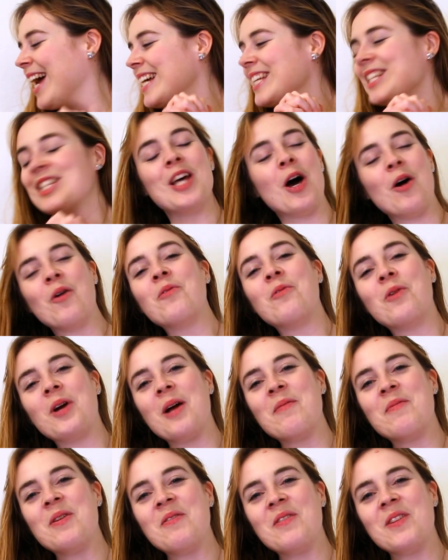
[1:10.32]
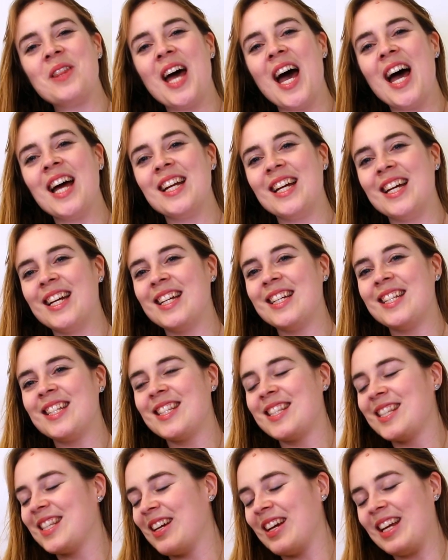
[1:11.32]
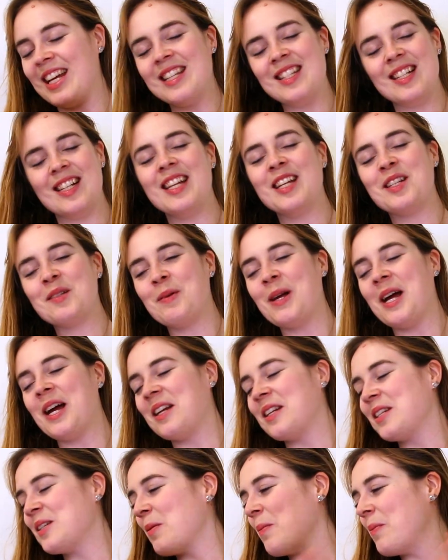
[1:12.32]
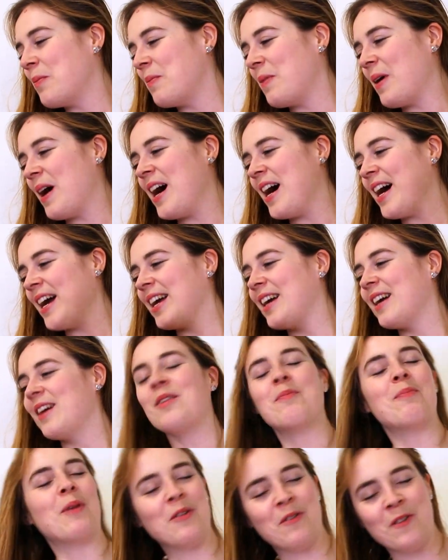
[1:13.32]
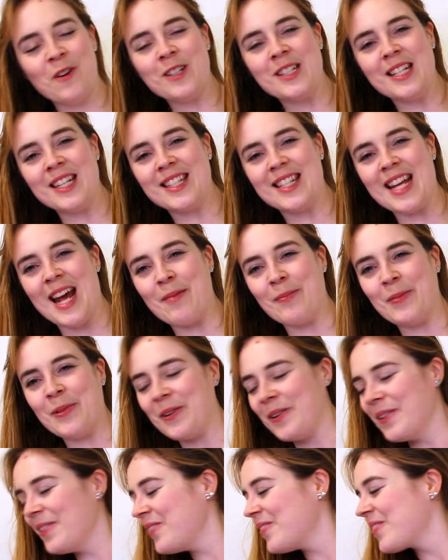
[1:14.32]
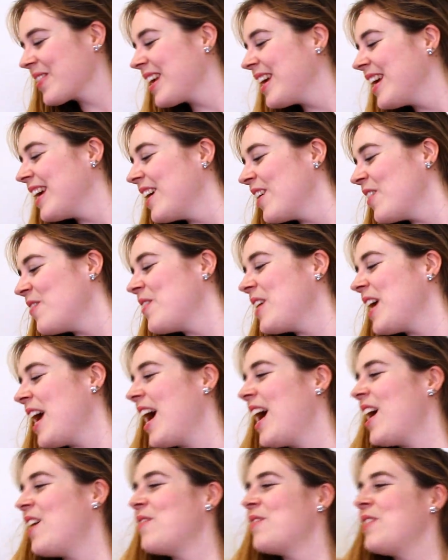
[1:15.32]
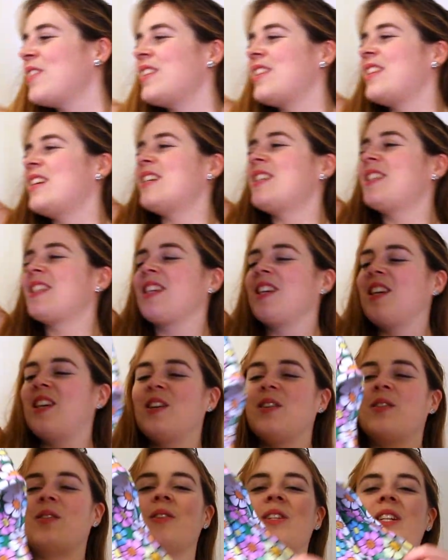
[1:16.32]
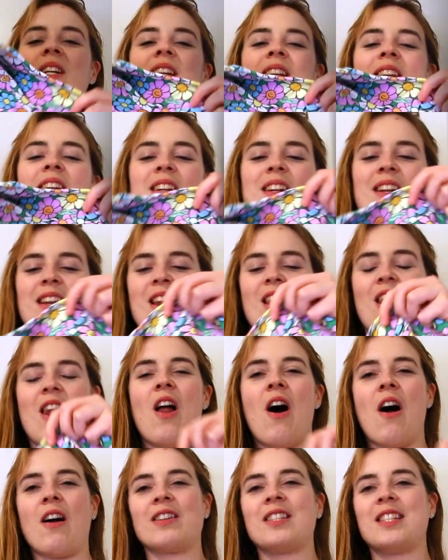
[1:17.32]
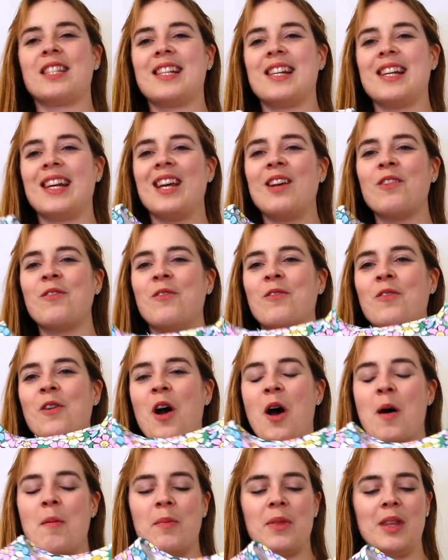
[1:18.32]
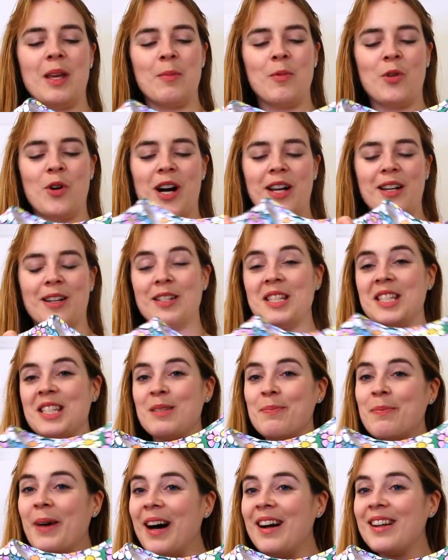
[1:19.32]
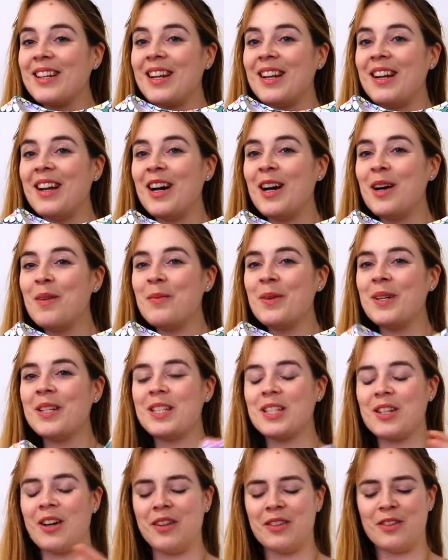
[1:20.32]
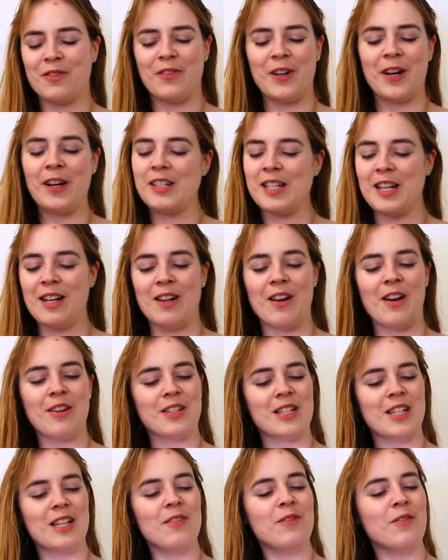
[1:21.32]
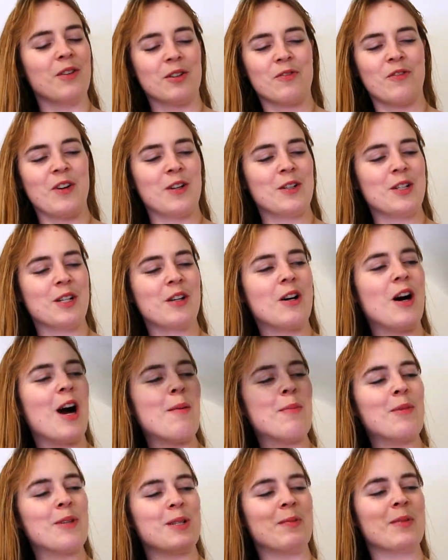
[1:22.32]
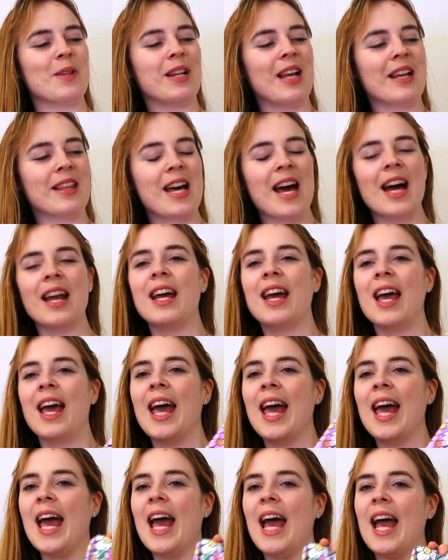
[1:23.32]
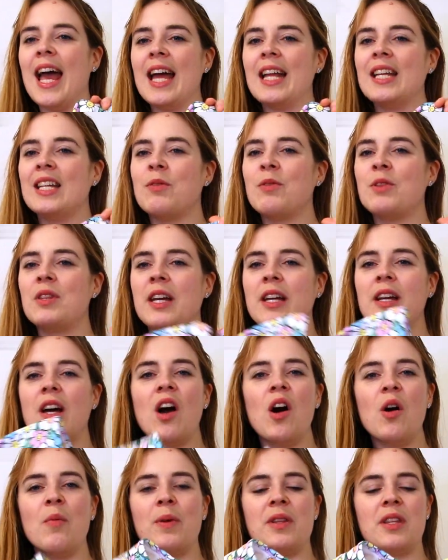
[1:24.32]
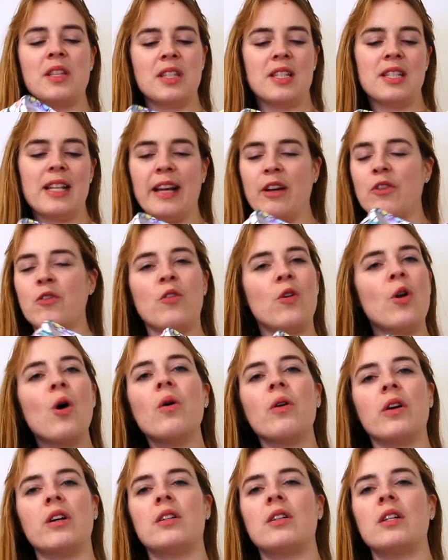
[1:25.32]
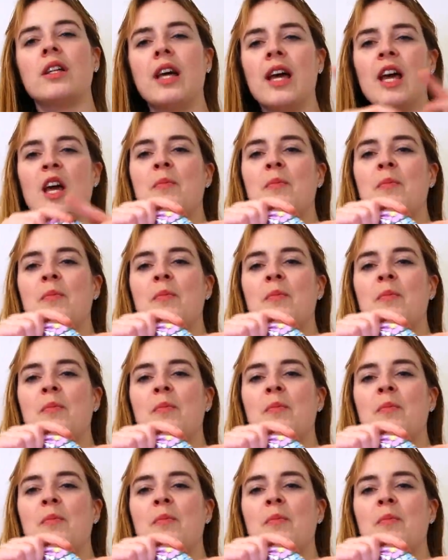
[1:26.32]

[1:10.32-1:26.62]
So what I mean with that is easily explained by my first example. We have this cute little long sleeve from the Moana Smile Club. It's called the Fairy Tale Long Sleeve or Fairy Tale Club or something like that. And you would think, oh, but this is like a floral.